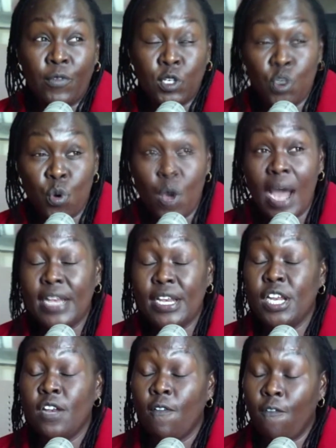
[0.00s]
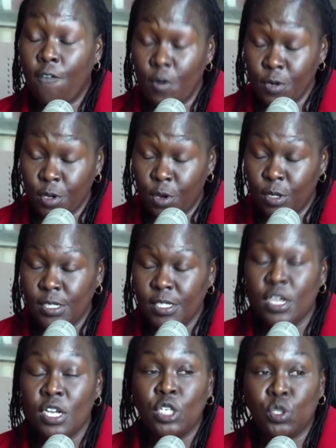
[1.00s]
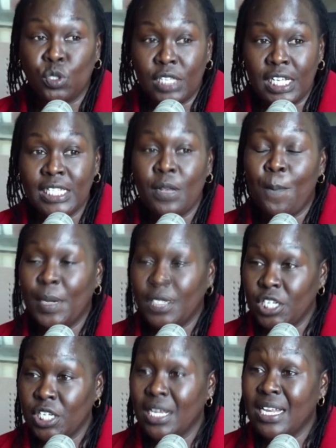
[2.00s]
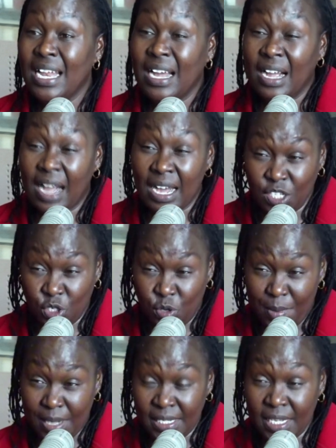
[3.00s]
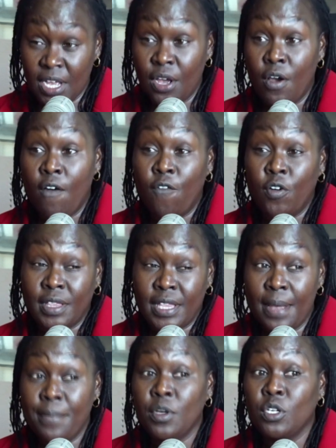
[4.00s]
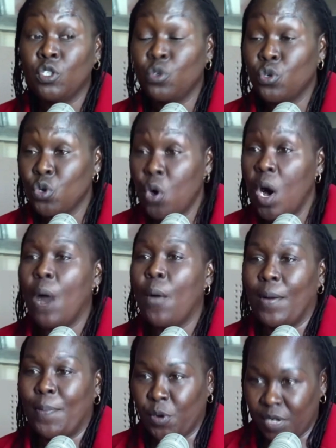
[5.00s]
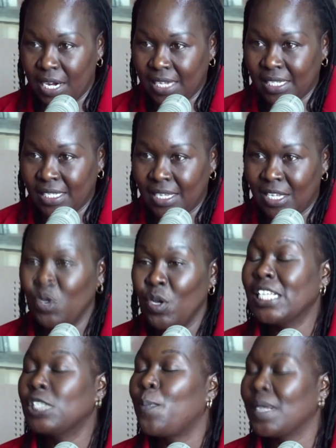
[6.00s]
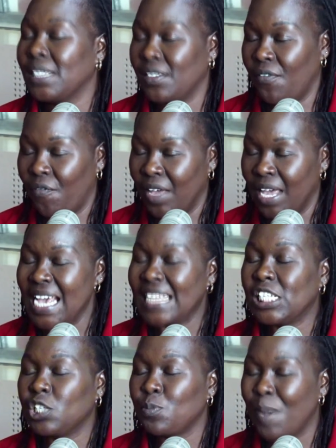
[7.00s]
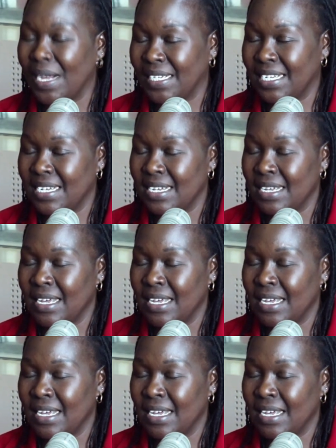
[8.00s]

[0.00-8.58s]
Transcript: 200 phone calls to these particular customers for them to know our products. Yes. So, it's specific, it's smart,